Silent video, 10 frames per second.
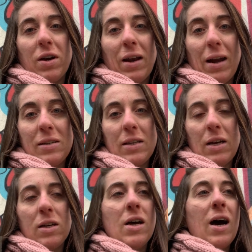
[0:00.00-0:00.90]
Graça.
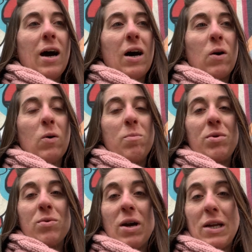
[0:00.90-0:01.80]
I hope
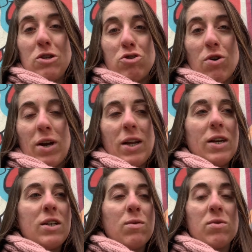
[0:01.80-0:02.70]
you enjoyed
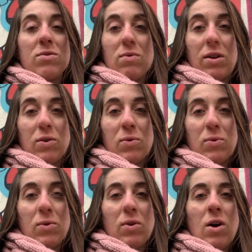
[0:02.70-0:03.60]
it. It was really
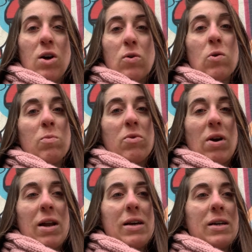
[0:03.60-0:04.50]
cool. Cool
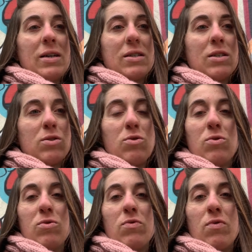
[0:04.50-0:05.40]
murales,
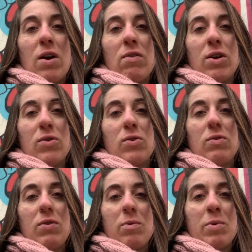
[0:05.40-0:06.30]
two very good
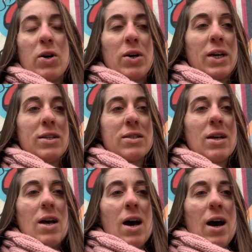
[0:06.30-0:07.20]
viewpoints,
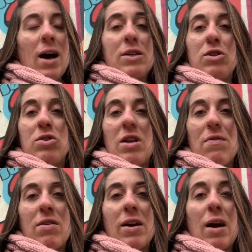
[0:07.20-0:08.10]
and you should
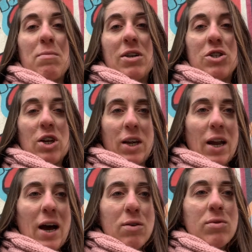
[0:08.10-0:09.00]
definitely come here and check it
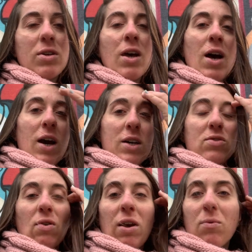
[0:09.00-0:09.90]
out. It's
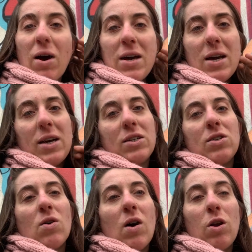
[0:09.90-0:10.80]
really quiet,
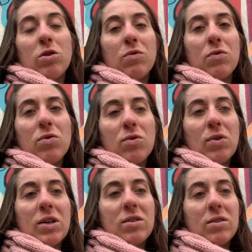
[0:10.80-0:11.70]
not a lot of
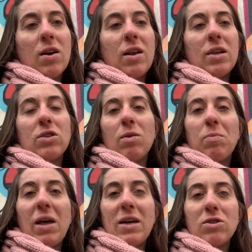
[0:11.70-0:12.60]
tourists, little
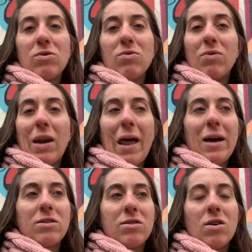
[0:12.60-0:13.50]
place to
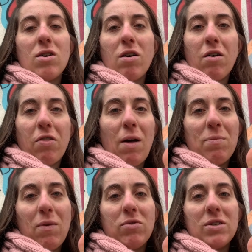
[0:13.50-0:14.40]
relax, so thumbs
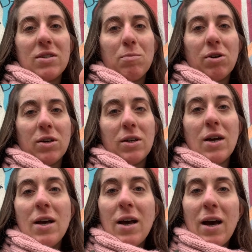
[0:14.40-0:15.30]
up for this neighborhood.
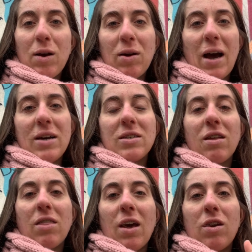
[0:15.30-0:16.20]
Anyway guys,
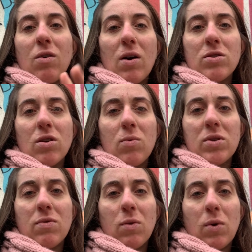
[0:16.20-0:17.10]
thank you as always
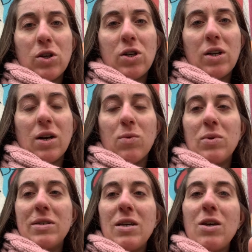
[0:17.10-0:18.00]
for watching, and I will
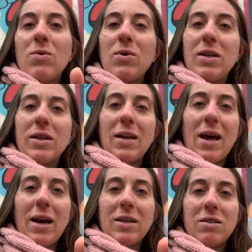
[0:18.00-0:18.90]
see you in the
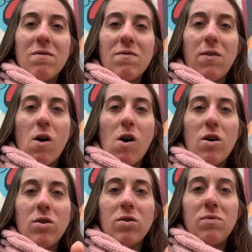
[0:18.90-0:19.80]
next vlog,
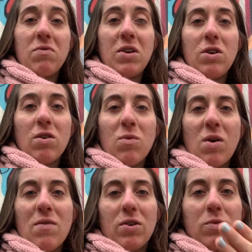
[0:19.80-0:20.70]
video,
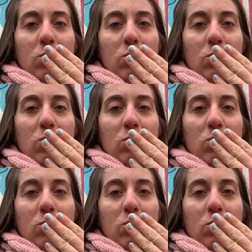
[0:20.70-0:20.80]
whatever.